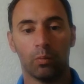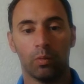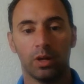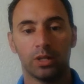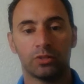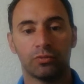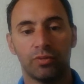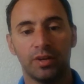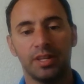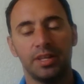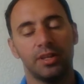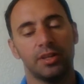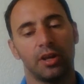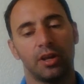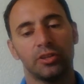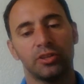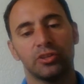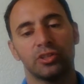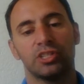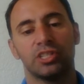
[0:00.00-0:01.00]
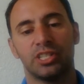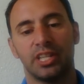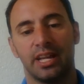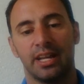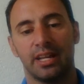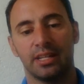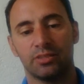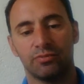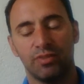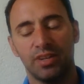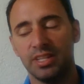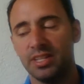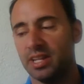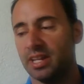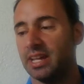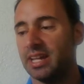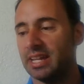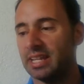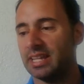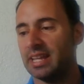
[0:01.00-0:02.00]
It's written
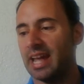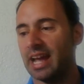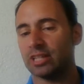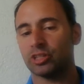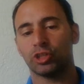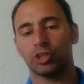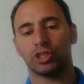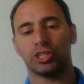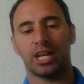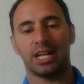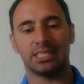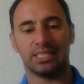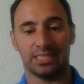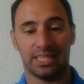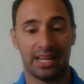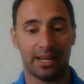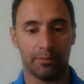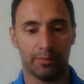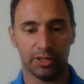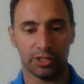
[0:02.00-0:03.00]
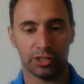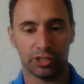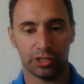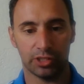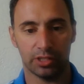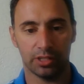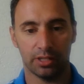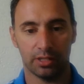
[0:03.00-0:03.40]
in exercise language.